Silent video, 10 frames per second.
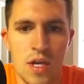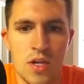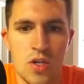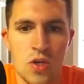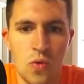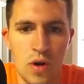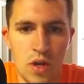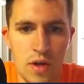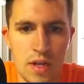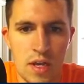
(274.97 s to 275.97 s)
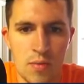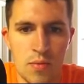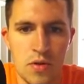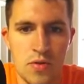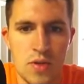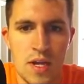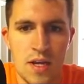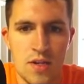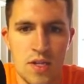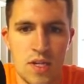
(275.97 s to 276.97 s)
So you want to go ahead and get your balloons down
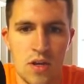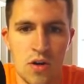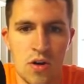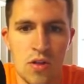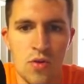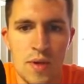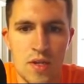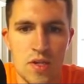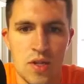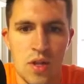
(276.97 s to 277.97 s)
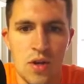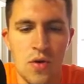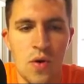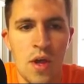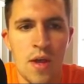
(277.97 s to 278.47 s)
since they are a little bit slow,